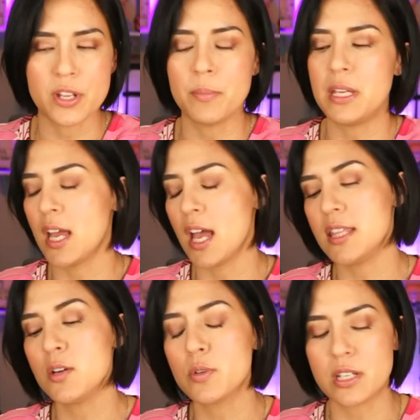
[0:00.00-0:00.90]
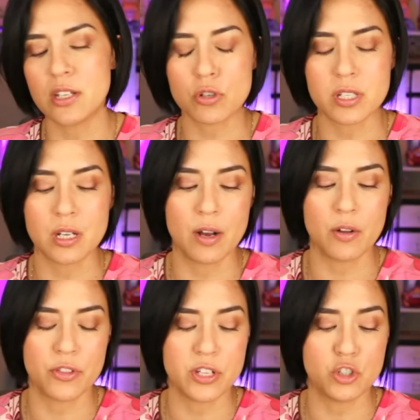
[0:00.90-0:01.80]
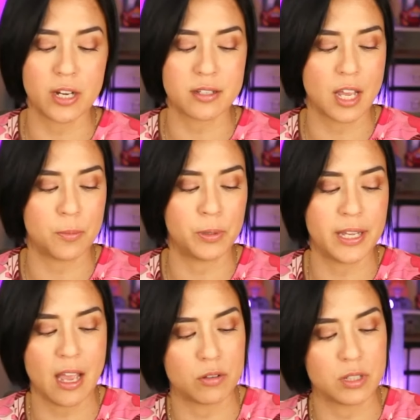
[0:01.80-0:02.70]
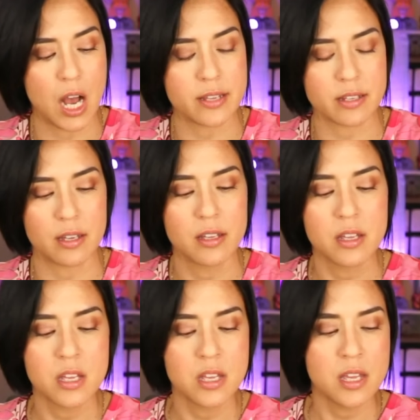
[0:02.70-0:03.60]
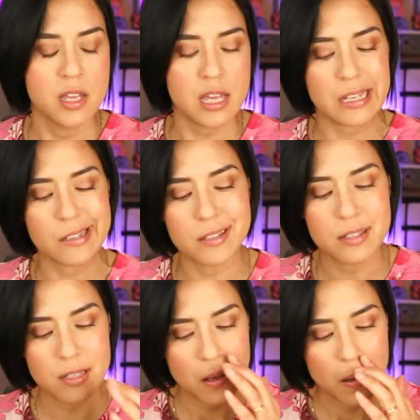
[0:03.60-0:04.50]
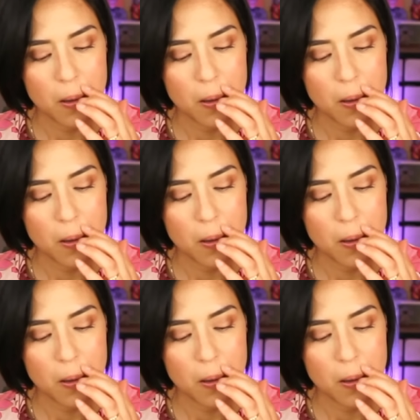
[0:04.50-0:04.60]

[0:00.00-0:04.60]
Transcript: I mean, I think what's interesting about the genocide playing out in Gaza is